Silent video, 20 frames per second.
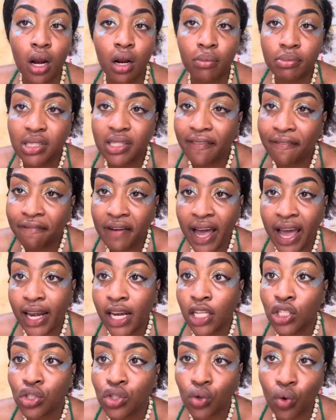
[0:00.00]
Say, fine,
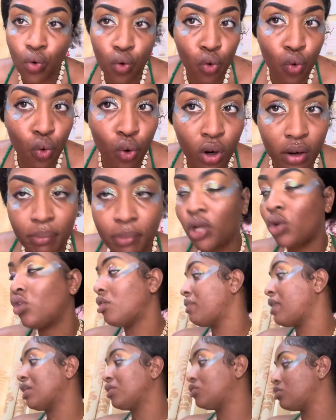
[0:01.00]
it's cool. Me no know
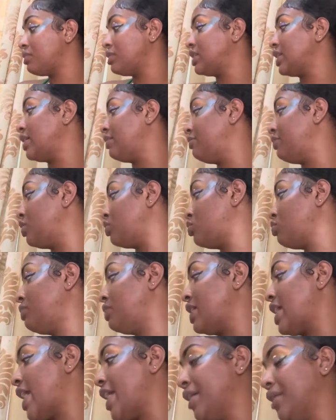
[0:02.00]
me I do to myself, you know, to me
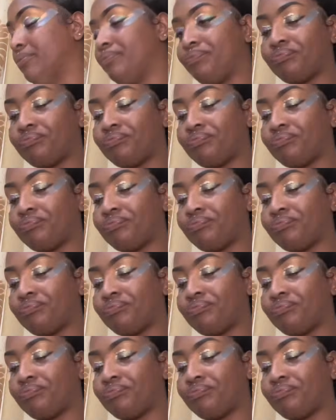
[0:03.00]
yeah.